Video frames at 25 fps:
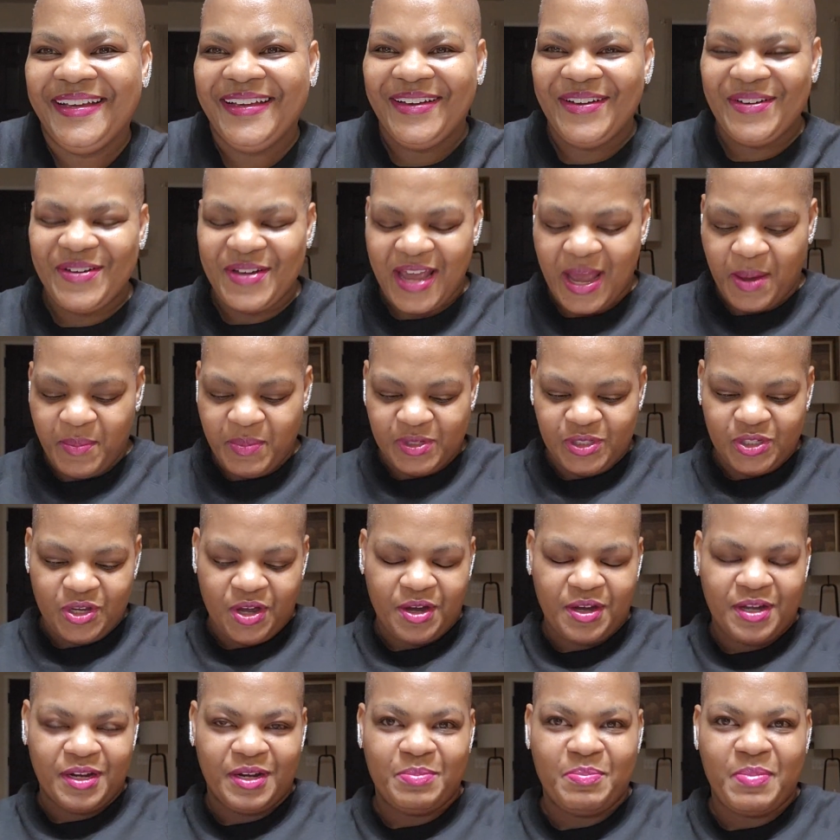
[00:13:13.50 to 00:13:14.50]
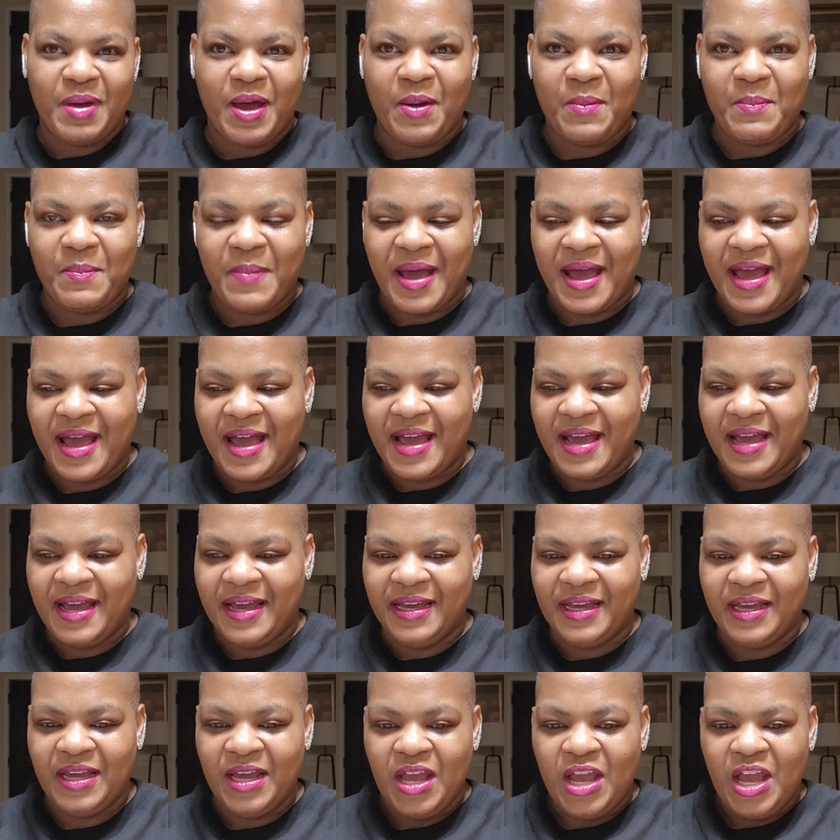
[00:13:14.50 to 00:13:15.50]
Okay, I've been talking about
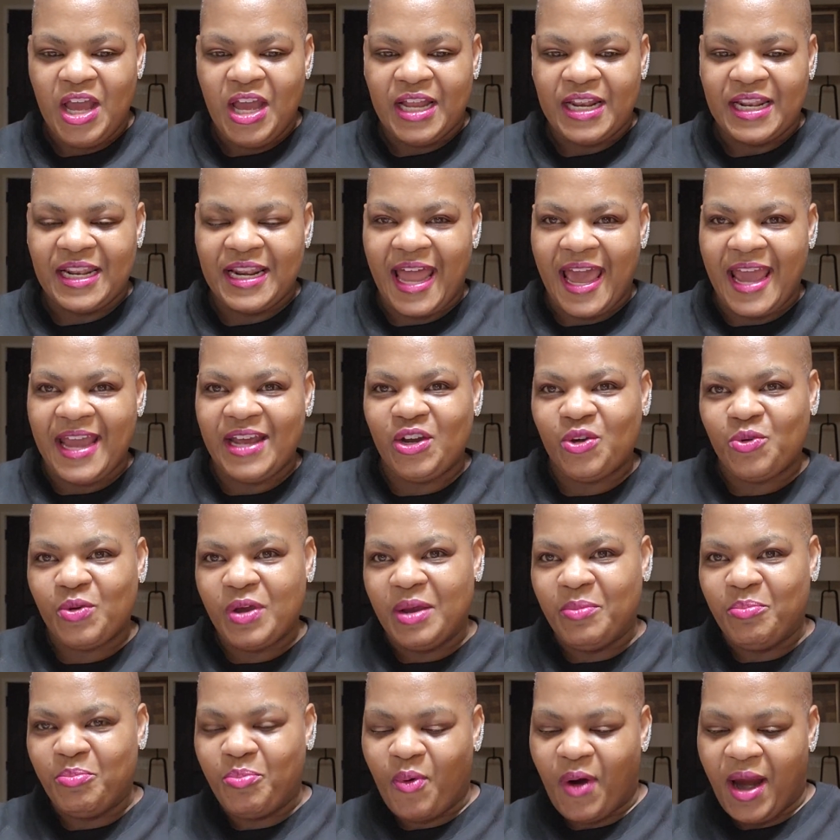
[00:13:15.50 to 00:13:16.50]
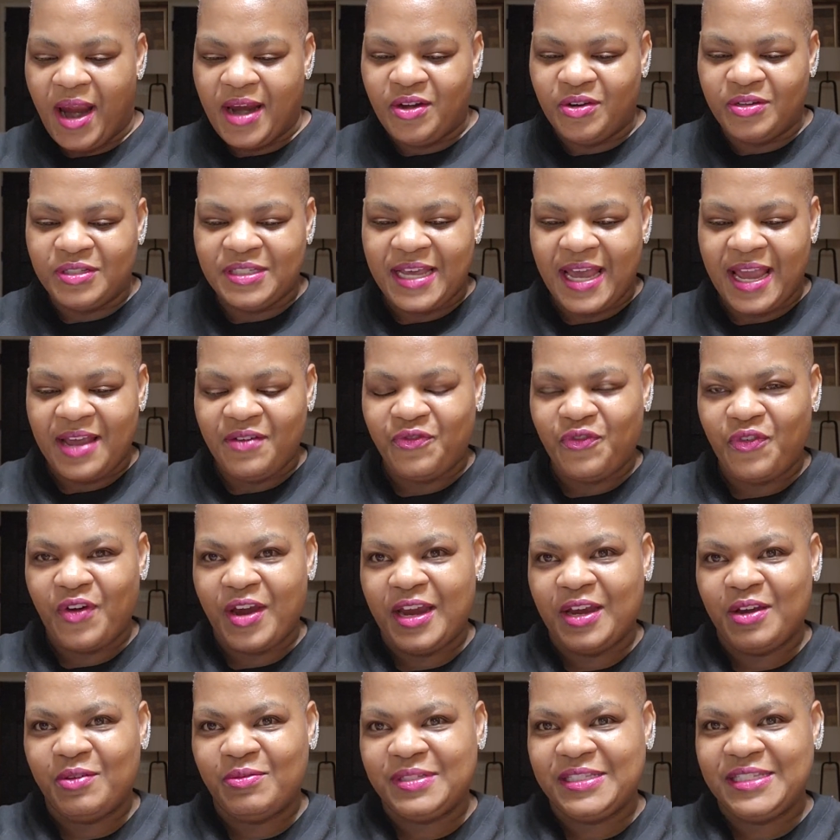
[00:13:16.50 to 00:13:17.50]
my lighter and brighter type
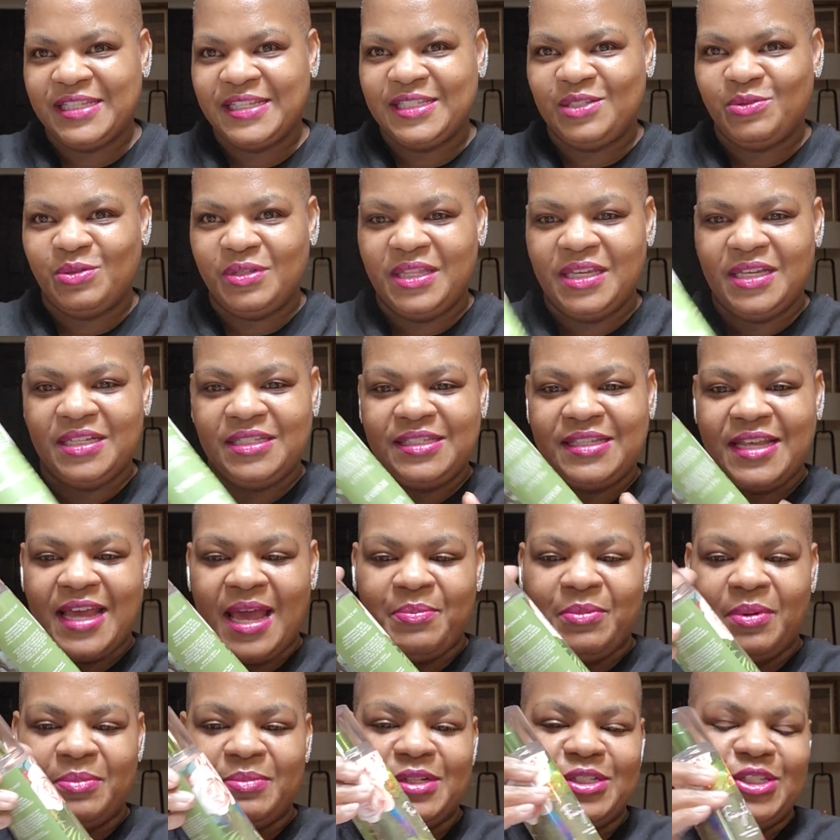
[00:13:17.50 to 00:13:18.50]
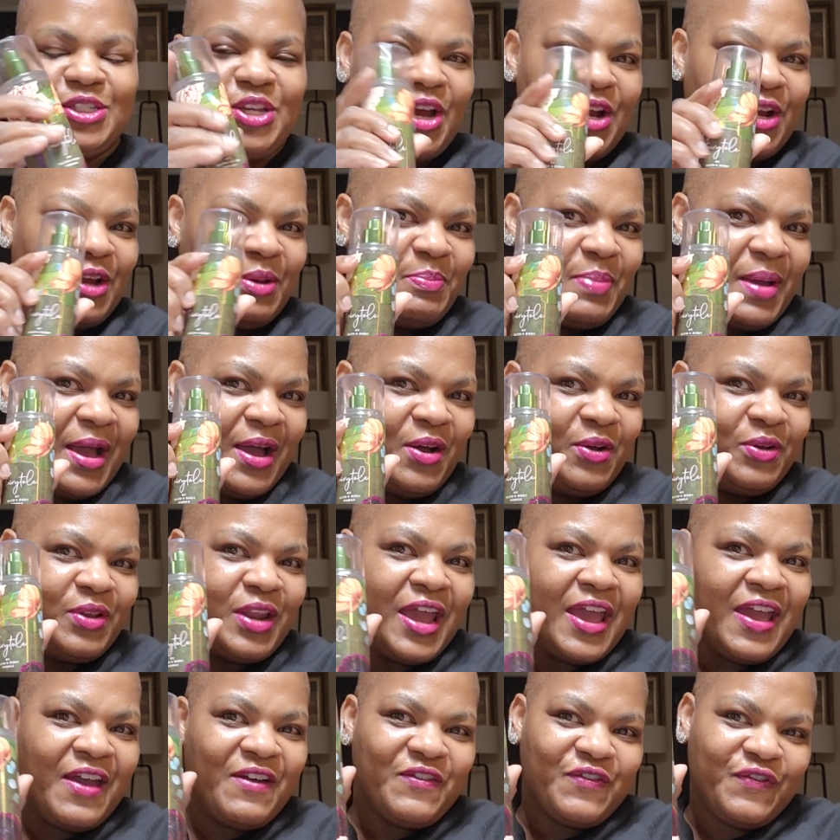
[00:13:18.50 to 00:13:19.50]
fragrances. But this time I'm going to talk about
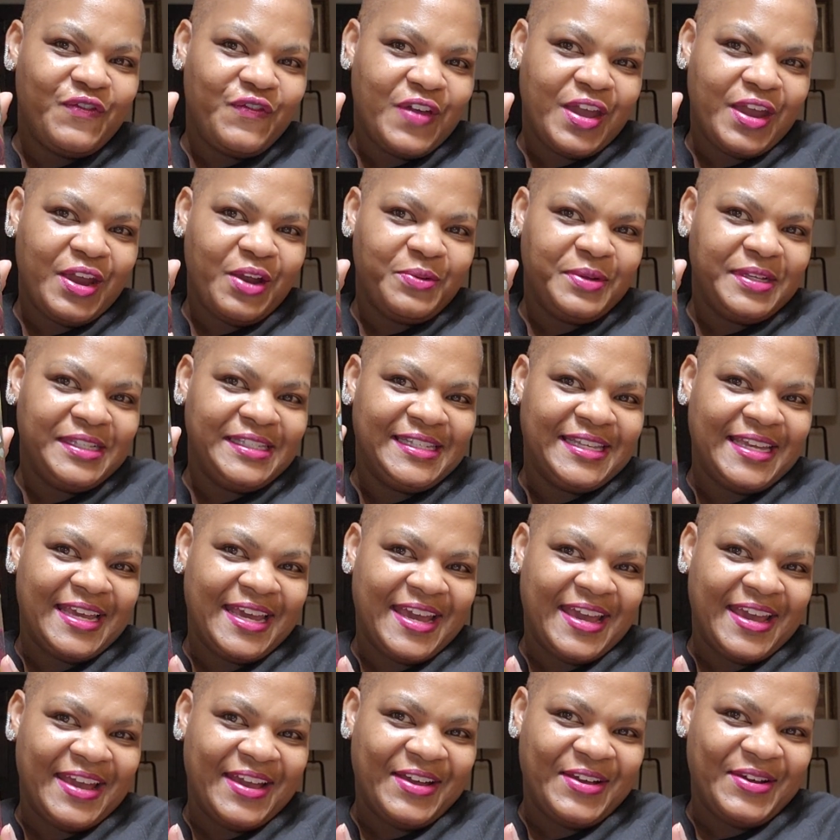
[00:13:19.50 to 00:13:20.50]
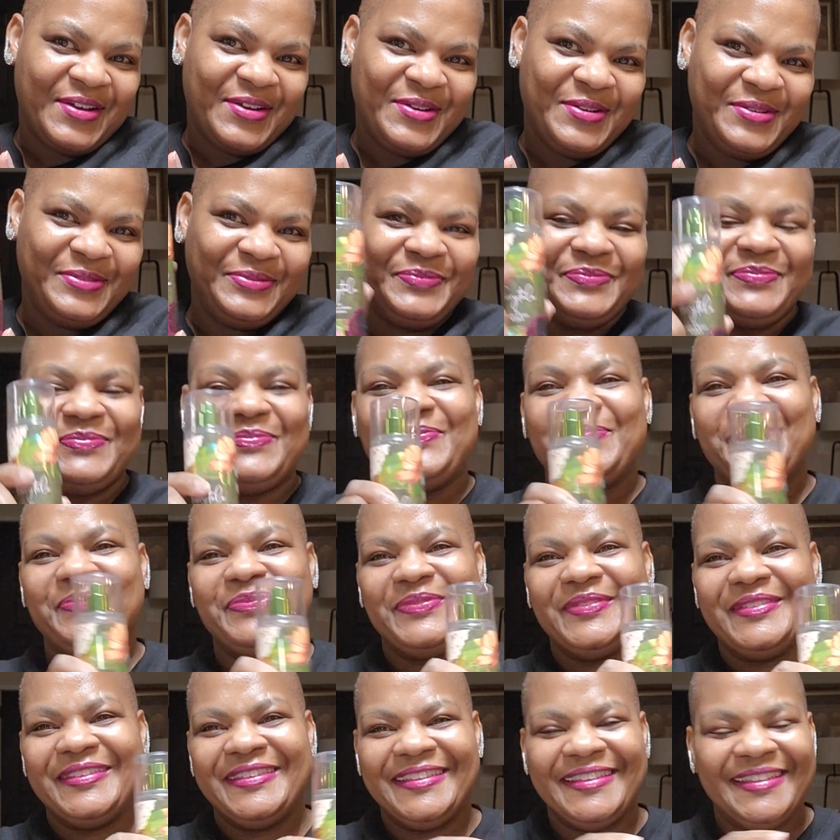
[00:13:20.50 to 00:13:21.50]
Fairytale.
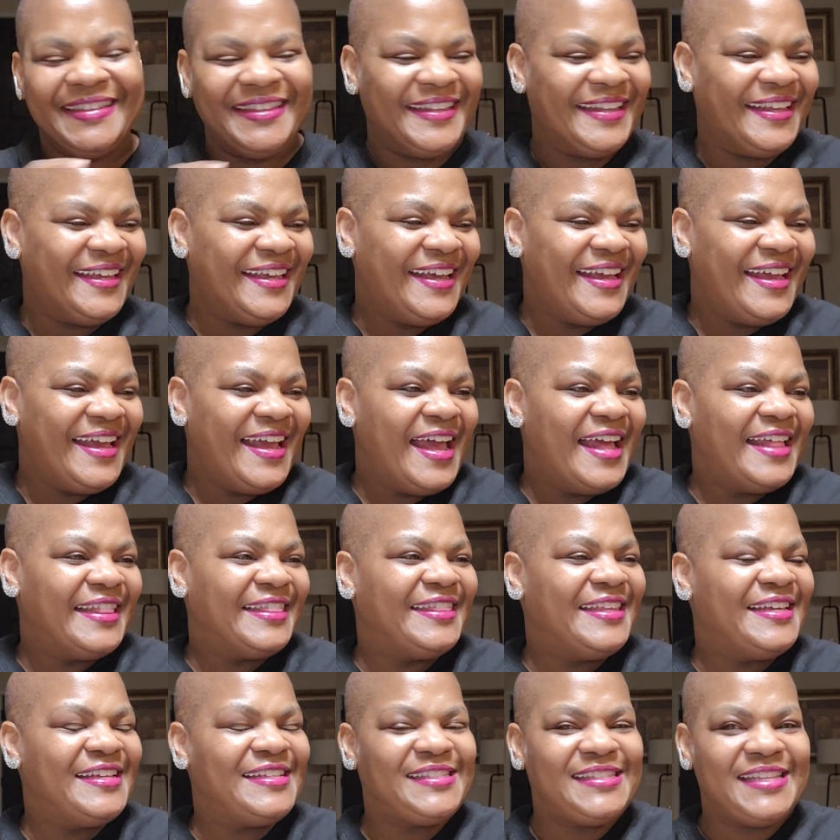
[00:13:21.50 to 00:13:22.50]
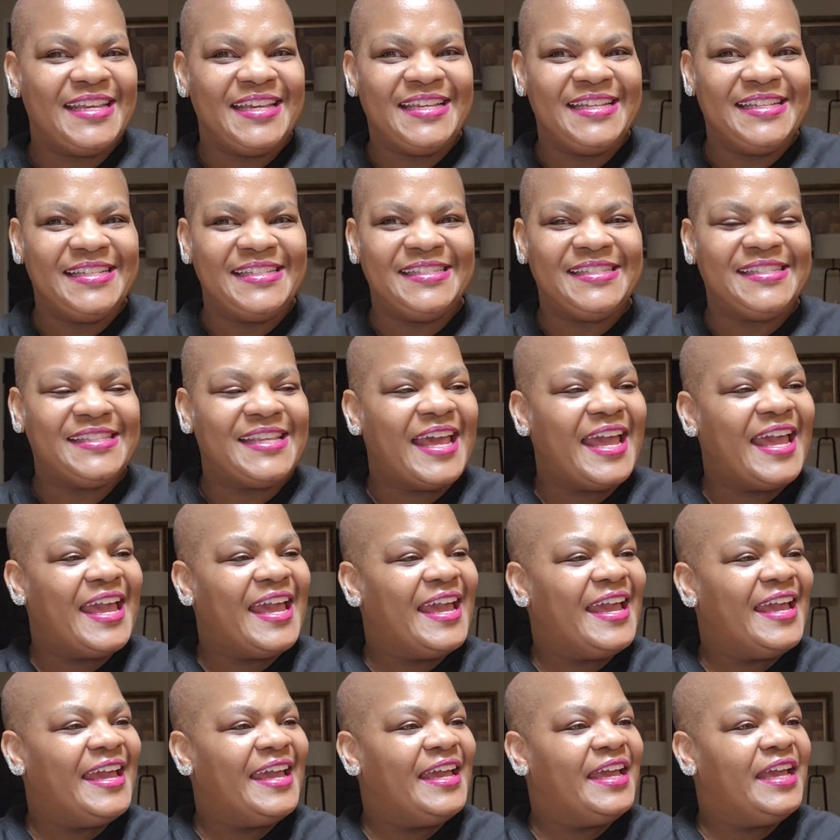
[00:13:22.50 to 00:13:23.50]
This is
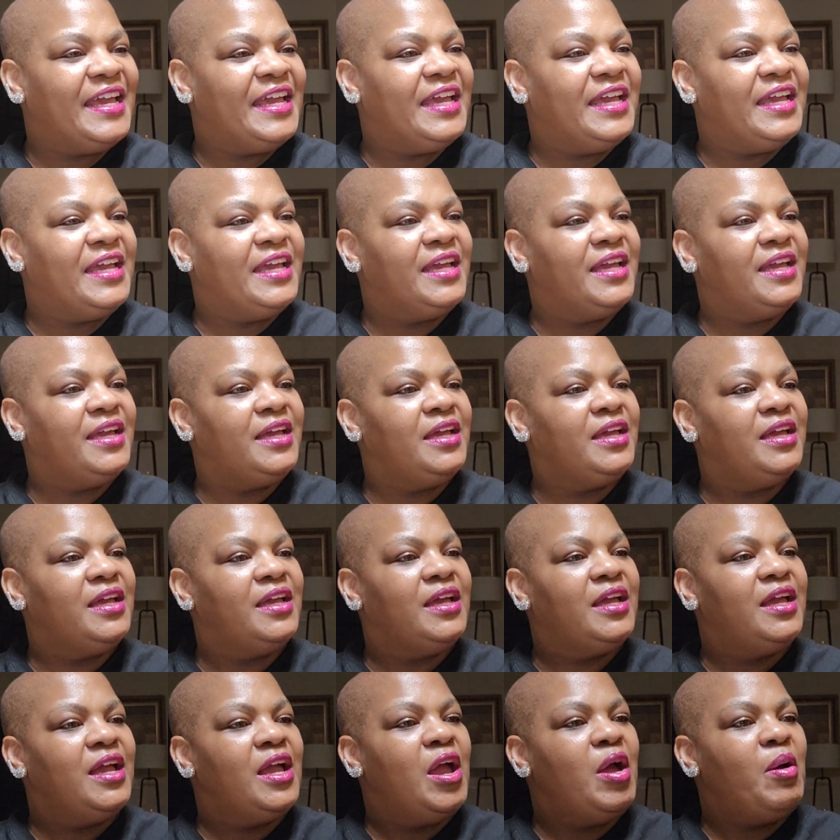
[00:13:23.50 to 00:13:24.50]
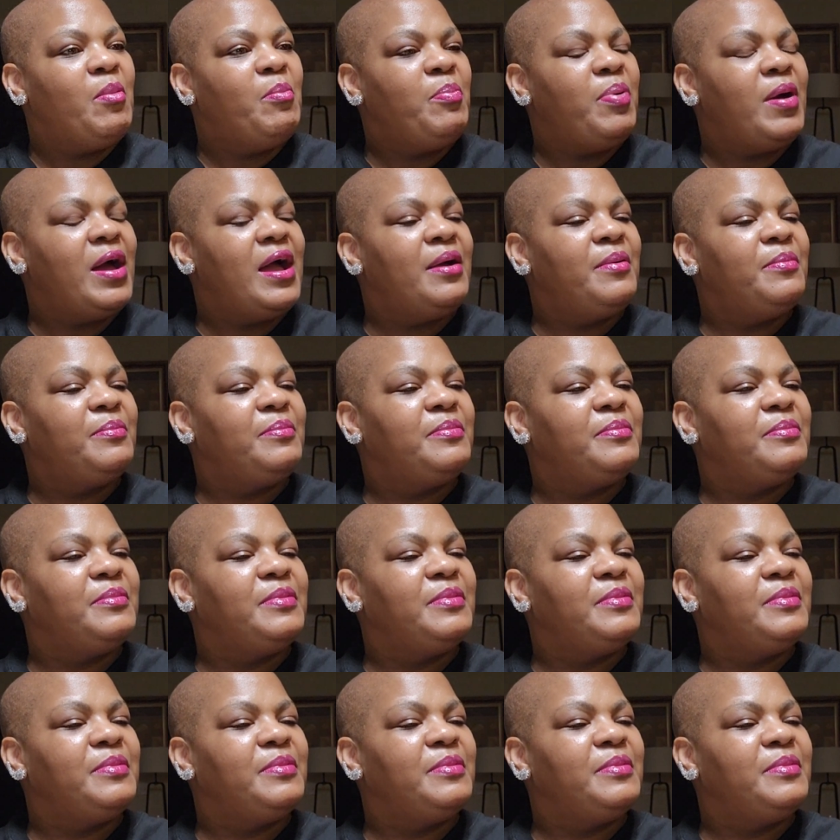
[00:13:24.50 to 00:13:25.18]
a pump.